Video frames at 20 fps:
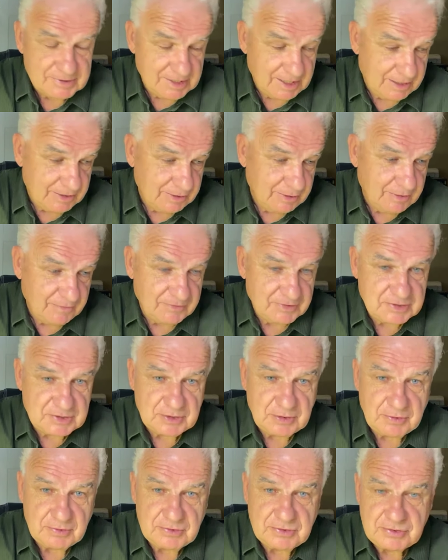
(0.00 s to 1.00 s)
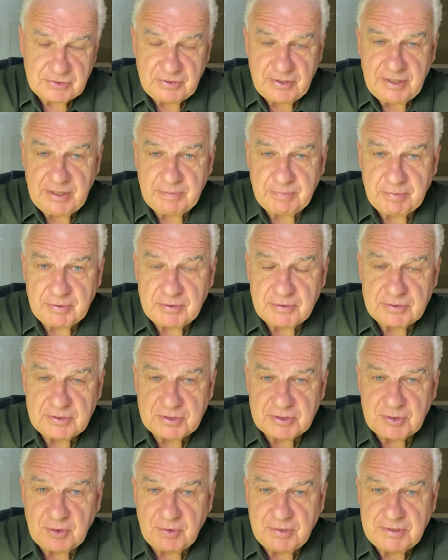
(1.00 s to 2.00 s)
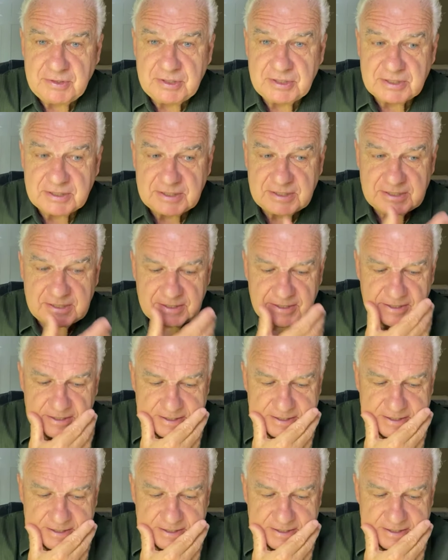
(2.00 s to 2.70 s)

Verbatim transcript: How do you know if it's an orange tree? It produces oranges.